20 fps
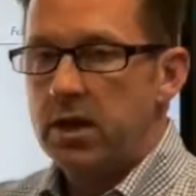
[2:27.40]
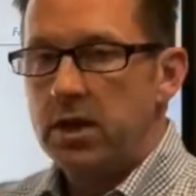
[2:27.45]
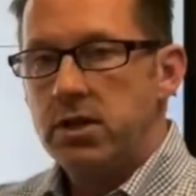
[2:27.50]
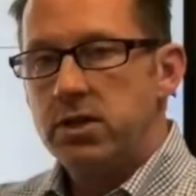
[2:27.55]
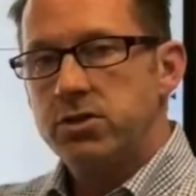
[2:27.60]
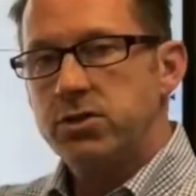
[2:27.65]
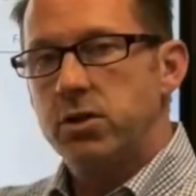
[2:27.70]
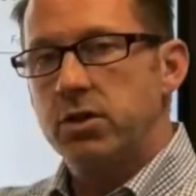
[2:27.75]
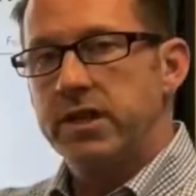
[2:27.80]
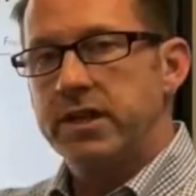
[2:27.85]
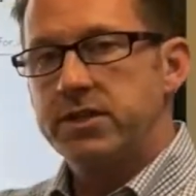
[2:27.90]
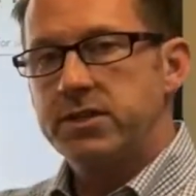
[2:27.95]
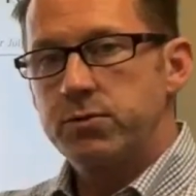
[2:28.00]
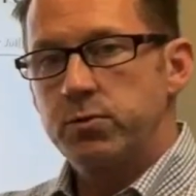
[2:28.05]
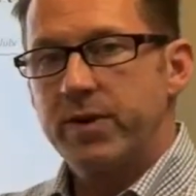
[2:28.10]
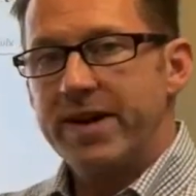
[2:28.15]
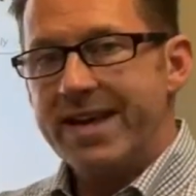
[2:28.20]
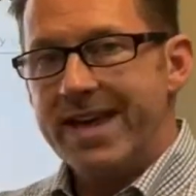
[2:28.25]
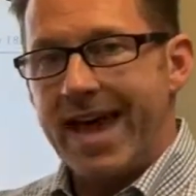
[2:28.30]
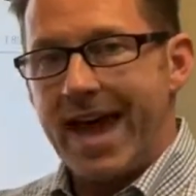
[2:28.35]
so let's
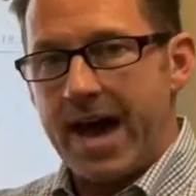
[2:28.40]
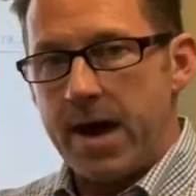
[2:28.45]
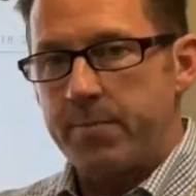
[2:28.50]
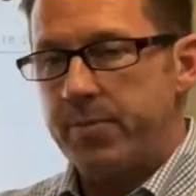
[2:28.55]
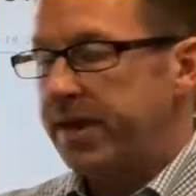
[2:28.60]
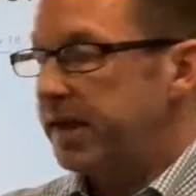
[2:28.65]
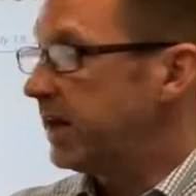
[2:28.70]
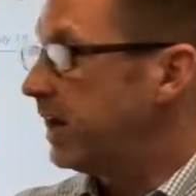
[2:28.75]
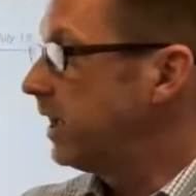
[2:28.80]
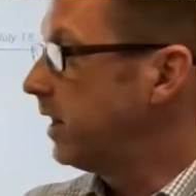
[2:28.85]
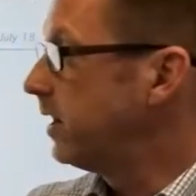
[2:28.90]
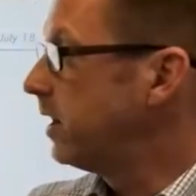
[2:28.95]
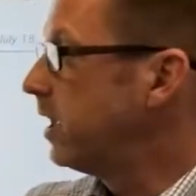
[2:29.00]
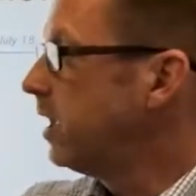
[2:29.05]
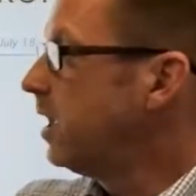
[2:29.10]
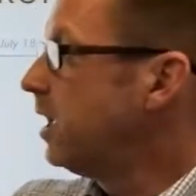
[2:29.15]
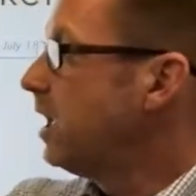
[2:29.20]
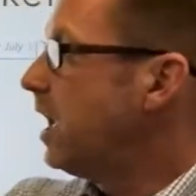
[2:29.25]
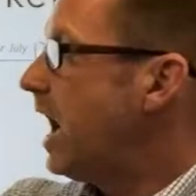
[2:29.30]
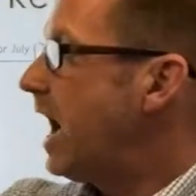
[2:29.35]
recap again.
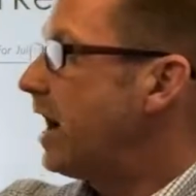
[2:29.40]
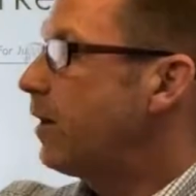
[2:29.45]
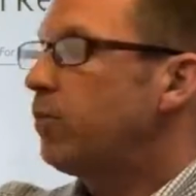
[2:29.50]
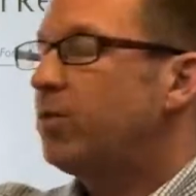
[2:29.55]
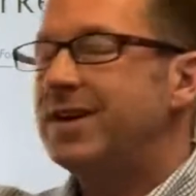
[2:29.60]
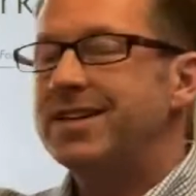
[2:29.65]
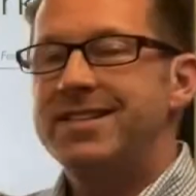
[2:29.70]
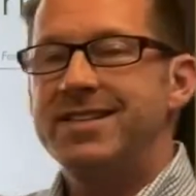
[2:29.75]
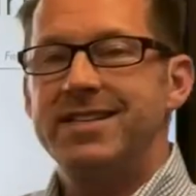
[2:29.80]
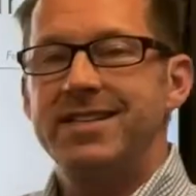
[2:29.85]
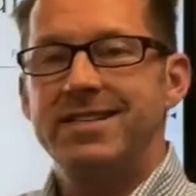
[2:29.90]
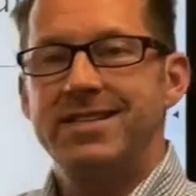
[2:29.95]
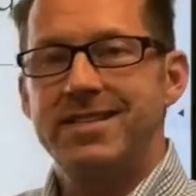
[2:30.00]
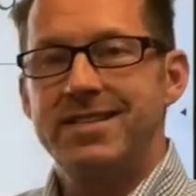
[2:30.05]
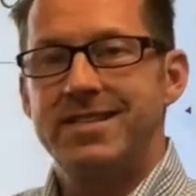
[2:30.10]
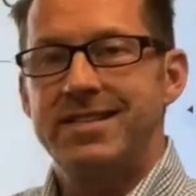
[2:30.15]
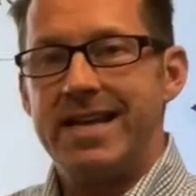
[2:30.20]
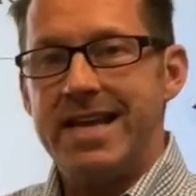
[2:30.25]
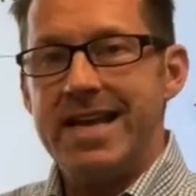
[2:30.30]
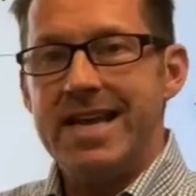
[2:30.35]
I want to
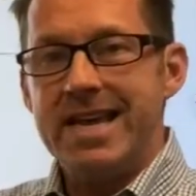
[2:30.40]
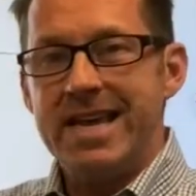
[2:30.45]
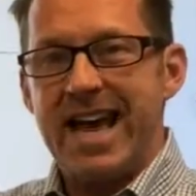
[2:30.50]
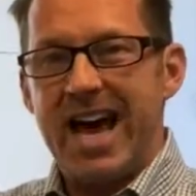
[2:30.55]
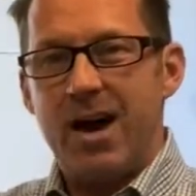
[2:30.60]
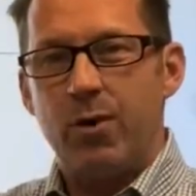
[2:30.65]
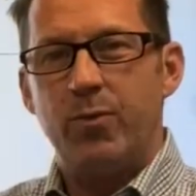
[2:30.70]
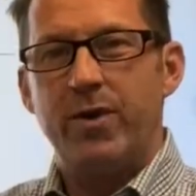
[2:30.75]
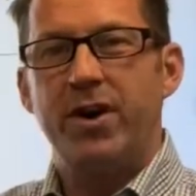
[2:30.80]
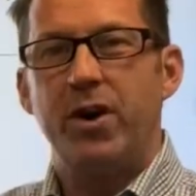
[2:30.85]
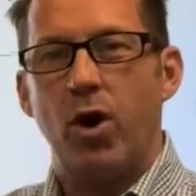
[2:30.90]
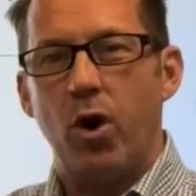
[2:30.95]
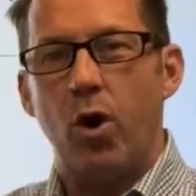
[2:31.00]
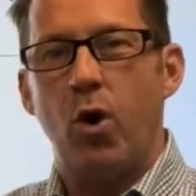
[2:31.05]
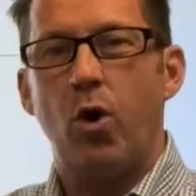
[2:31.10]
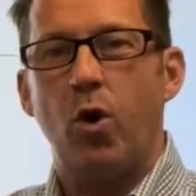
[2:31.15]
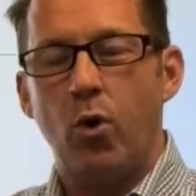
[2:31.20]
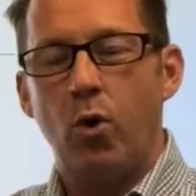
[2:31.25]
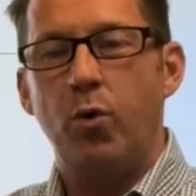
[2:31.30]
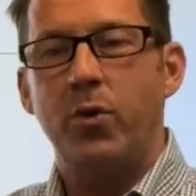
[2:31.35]

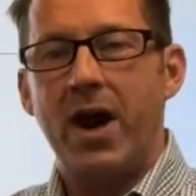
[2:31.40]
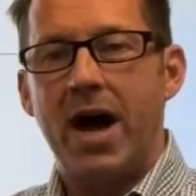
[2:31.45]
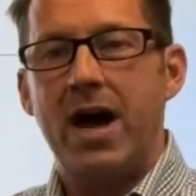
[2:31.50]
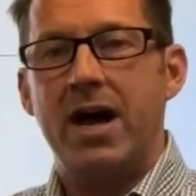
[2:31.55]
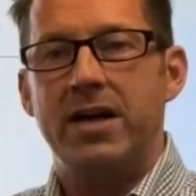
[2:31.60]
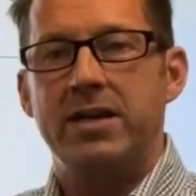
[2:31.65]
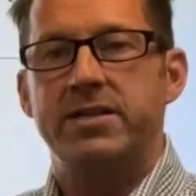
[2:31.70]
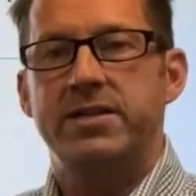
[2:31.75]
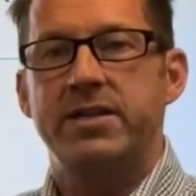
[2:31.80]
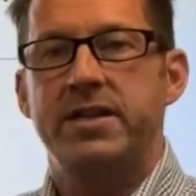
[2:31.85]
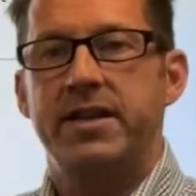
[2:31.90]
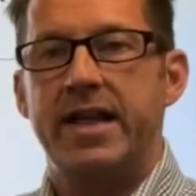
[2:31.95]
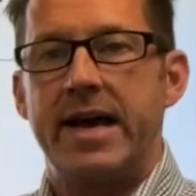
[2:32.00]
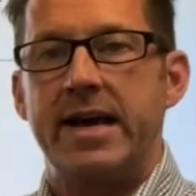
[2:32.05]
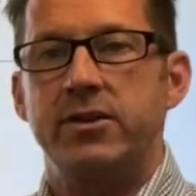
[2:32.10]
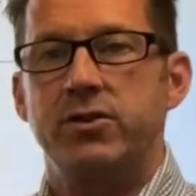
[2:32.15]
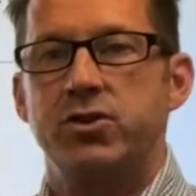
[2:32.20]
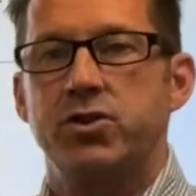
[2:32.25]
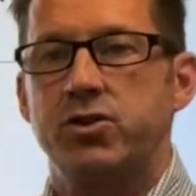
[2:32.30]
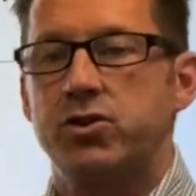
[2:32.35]
hold on to
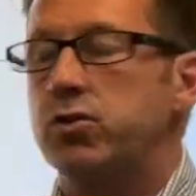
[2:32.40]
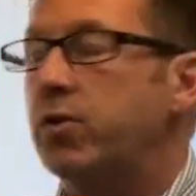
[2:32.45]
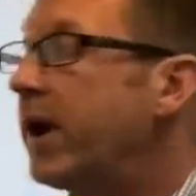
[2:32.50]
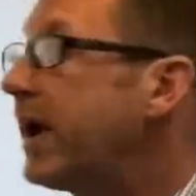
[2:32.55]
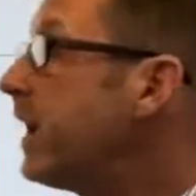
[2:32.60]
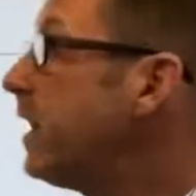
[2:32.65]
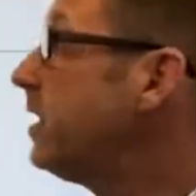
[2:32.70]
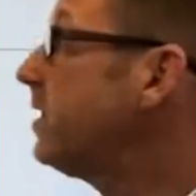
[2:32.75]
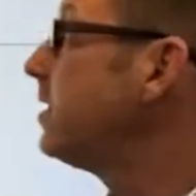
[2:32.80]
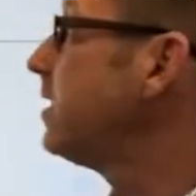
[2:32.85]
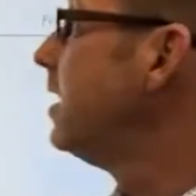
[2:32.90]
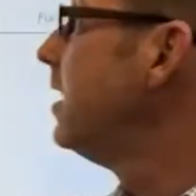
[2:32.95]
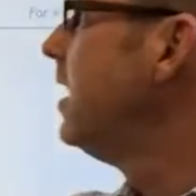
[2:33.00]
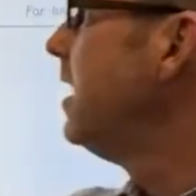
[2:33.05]
that strength,